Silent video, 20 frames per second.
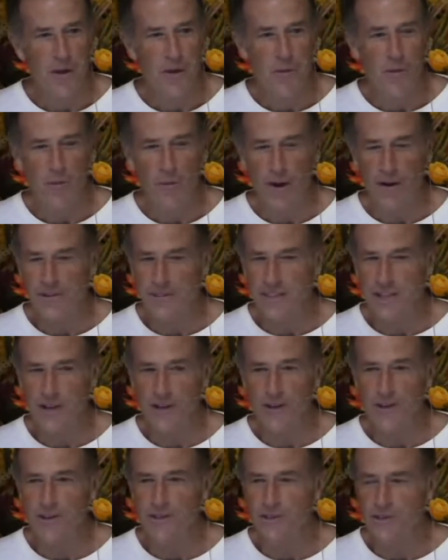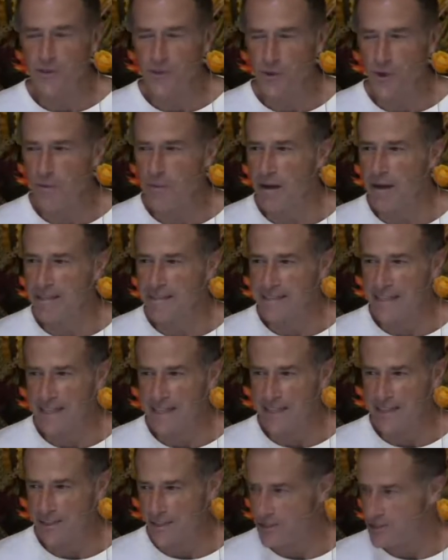Well, I'll tell you a story about
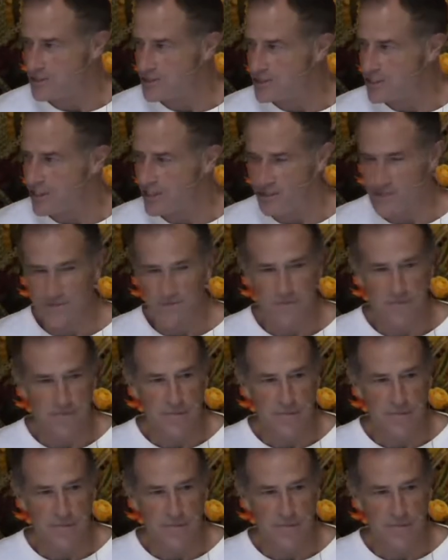Ted instead.